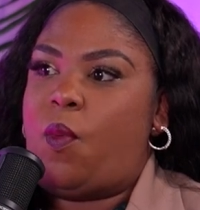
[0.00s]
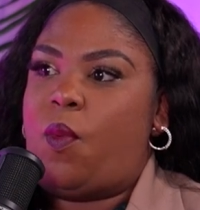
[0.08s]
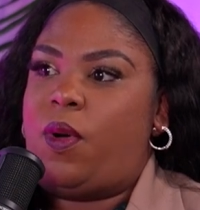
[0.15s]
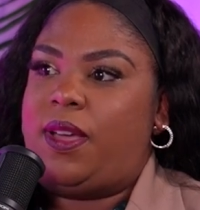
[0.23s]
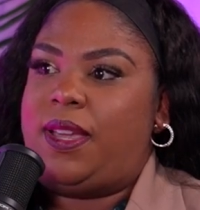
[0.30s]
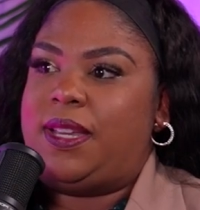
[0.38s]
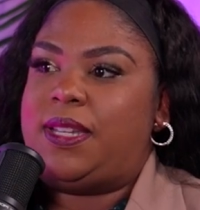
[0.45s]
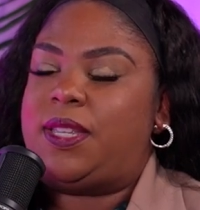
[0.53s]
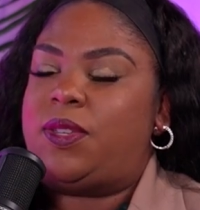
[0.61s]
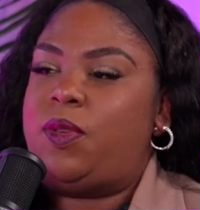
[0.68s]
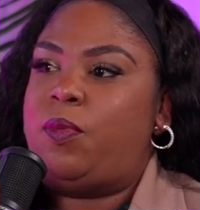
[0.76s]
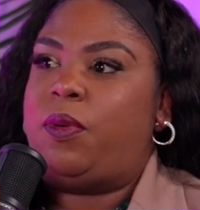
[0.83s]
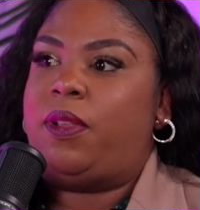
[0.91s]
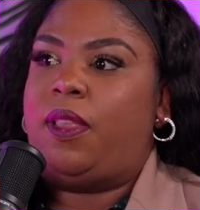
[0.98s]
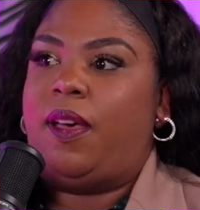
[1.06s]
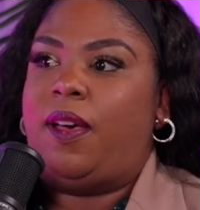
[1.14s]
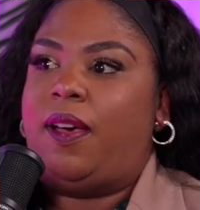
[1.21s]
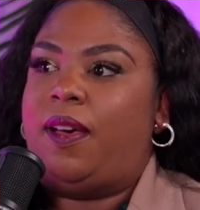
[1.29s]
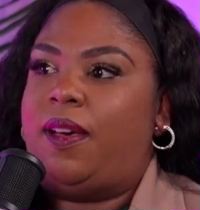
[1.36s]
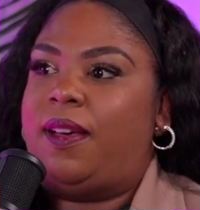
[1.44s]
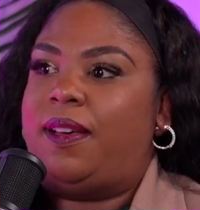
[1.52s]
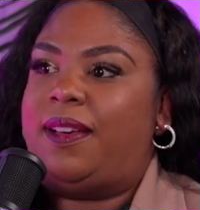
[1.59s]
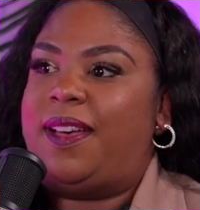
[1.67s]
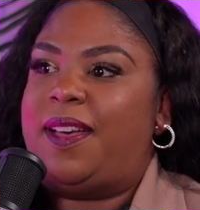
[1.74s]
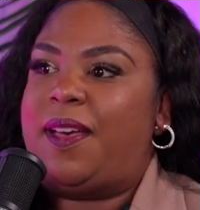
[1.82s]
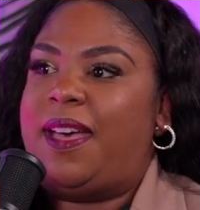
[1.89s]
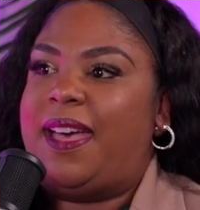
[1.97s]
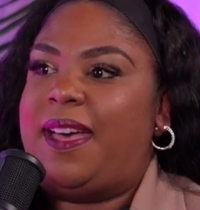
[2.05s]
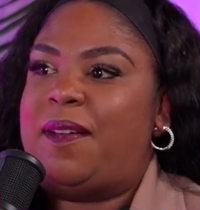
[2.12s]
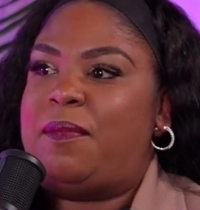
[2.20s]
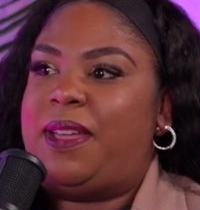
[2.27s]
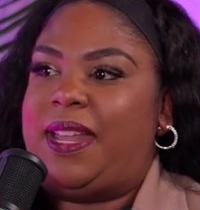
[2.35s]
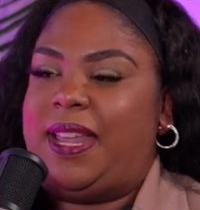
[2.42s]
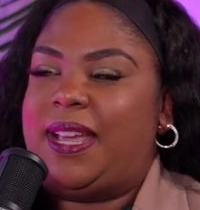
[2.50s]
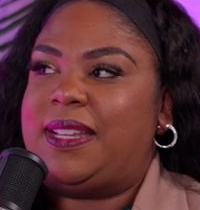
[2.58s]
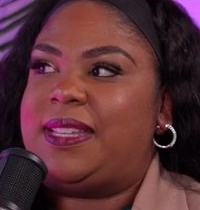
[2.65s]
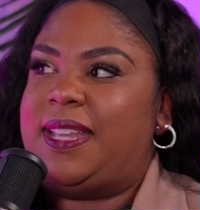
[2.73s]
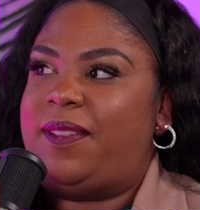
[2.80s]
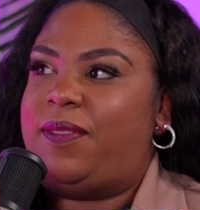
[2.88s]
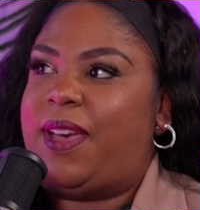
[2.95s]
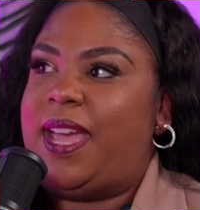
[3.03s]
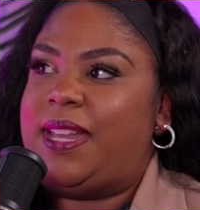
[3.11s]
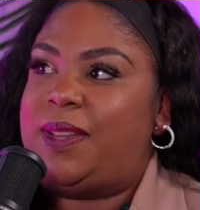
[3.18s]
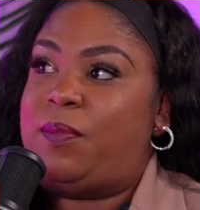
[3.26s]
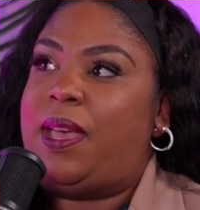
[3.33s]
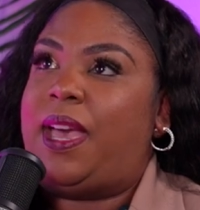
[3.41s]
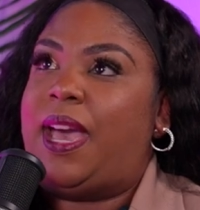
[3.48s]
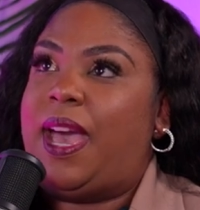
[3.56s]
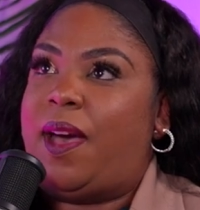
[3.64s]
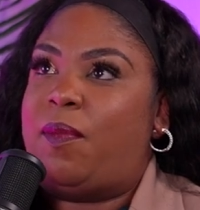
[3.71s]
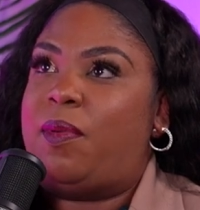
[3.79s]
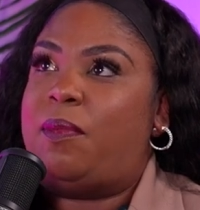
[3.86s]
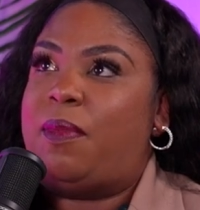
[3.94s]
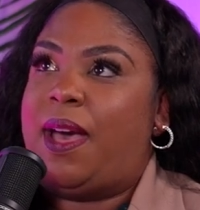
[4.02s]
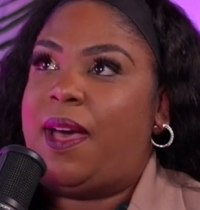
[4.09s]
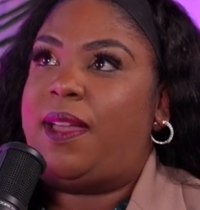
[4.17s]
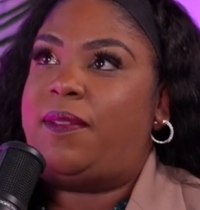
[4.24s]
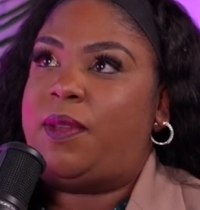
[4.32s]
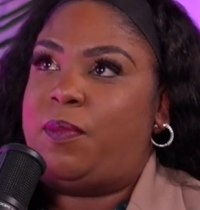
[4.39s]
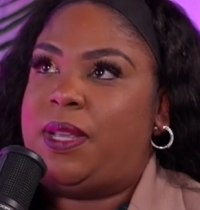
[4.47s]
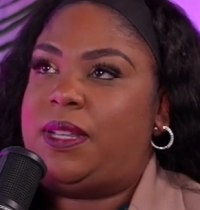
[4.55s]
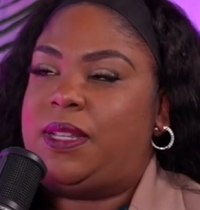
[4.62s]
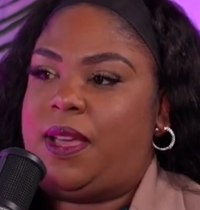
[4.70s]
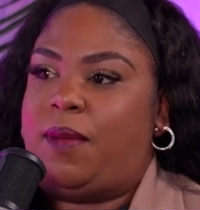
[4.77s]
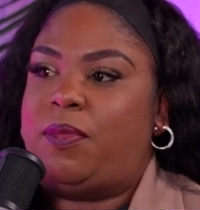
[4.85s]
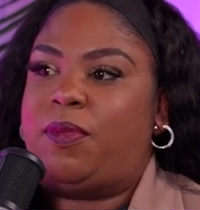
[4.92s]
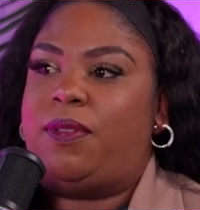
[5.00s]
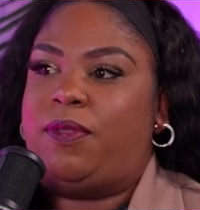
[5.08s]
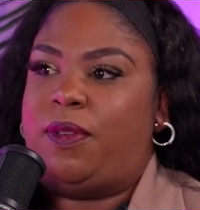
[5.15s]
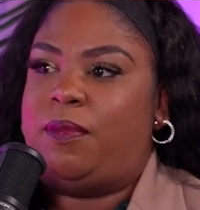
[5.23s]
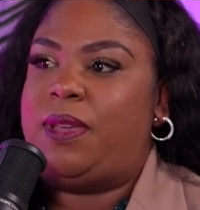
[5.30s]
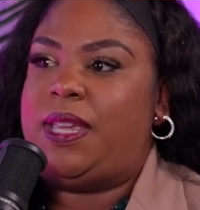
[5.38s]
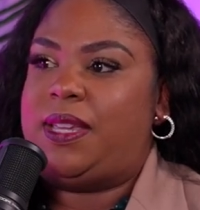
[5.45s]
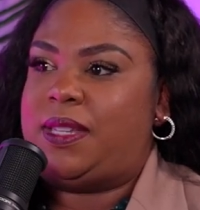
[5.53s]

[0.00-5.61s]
Was super long. But that's, if I had to pick an album, I'd have to pick the top 3 from his